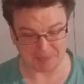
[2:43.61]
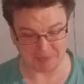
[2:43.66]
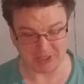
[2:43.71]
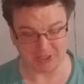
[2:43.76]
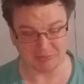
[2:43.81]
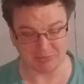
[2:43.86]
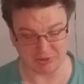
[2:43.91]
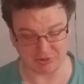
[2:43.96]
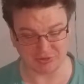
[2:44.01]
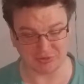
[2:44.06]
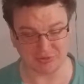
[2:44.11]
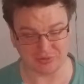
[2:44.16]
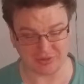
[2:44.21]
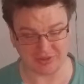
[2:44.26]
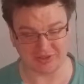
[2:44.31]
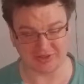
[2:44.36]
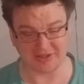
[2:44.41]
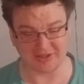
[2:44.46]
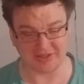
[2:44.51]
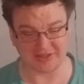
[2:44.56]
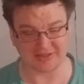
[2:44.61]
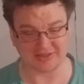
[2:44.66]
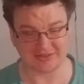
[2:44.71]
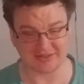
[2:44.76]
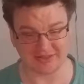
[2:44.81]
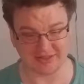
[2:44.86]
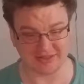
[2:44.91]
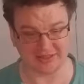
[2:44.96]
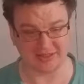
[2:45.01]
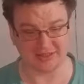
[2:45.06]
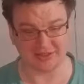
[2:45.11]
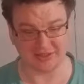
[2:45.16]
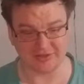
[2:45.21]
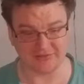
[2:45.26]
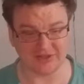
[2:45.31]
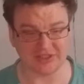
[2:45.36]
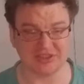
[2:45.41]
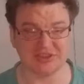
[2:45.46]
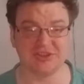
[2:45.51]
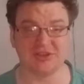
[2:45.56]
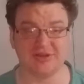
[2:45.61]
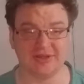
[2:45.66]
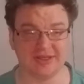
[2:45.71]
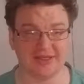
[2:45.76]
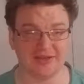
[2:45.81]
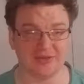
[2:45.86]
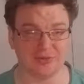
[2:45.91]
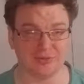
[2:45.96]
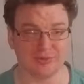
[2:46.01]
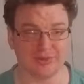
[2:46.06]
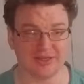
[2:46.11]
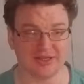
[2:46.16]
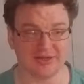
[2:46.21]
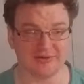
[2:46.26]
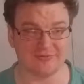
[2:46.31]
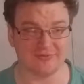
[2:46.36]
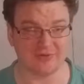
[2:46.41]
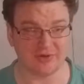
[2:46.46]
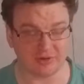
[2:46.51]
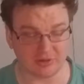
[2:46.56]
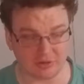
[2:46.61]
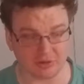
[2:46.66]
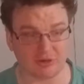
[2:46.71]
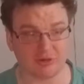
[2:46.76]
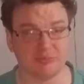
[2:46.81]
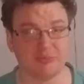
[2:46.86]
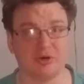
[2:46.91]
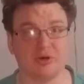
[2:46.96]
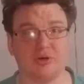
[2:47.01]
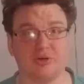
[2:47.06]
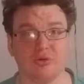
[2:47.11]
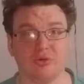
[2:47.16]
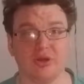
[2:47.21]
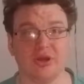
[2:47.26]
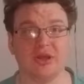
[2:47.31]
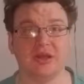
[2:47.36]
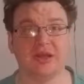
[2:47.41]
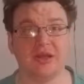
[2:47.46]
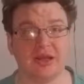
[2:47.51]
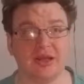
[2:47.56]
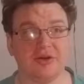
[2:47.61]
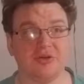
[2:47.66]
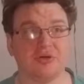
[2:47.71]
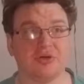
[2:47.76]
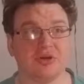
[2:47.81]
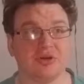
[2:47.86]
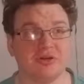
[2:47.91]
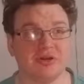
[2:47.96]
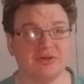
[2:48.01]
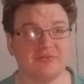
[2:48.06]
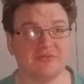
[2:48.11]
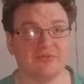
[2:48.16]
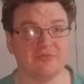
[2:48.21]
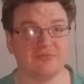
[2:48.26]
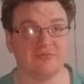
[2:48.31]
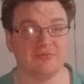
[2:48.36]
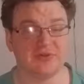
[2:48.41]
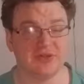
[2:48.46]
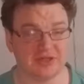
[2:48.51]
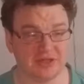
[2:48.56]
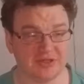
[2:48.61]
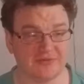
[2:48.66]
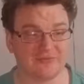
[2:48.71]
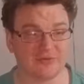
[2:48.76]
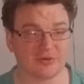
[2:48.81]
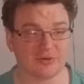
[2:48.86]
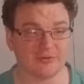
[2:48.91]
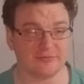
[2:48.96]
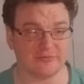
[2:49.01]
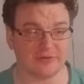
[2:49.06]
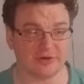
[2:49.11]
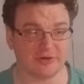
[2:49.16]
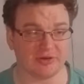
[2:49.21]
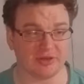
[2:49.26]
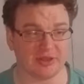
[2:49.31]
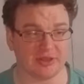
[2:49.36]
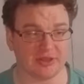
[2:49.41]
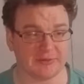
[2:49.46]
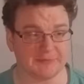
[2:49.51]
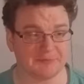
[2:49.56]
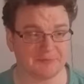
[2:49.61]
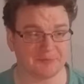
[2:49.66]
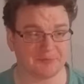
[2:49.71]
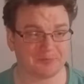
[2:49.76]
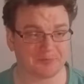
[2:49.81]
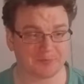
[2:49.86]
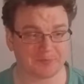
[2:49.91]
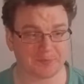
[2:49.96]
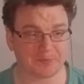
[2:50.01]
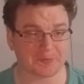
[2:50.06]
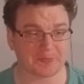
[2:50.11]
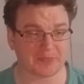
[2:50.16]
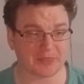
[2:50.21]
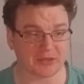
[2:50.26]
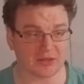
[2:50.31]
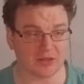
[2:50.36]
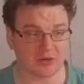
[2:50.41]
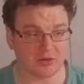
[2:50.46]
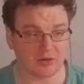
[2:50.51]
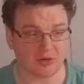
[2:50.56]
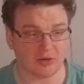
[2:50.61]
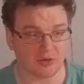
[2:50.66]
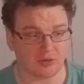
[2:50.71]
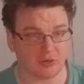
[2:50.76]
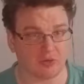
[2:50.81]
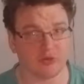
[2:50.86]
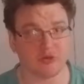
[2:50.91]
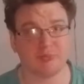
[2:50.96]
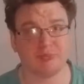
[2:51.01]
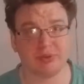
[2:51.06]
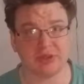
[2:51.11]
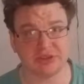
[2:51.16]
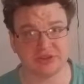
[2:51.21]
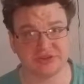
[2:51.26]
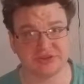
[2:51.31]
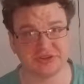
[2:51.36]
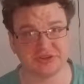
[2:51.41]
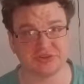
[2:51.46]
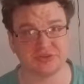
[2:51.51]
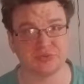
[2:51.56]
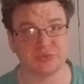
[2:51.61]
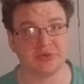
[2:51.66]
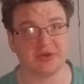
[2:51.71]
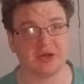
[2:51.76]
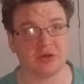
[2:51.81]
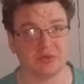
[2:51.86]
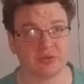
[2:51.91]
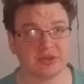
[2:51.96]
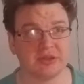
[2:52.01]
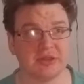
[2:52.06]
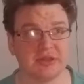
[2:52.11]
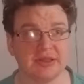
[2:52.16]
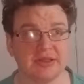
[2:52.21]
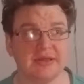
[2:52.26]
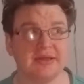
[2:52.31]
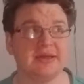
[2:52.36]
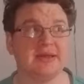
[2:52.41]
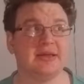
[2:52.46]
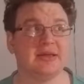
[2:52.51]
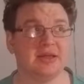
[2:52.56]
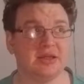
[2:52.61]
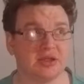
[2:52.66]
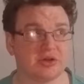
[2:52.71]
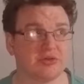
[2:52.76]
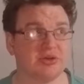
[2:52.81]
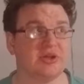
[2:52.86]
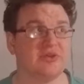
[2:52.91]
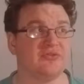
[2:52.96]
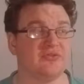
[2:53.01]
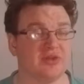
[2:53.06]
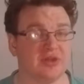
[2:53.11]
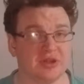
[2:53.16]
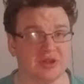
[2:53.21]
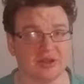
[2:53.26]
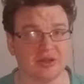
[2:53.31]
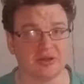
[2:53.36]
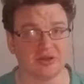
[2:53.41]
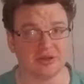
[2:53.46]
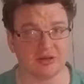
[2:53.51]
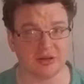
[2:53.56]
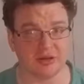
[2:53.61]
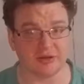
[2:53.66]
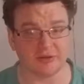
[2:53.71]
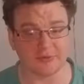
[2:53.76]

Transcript: And by doing that, eventually you will get very hard bone, and you can deliver very hard punches without increasing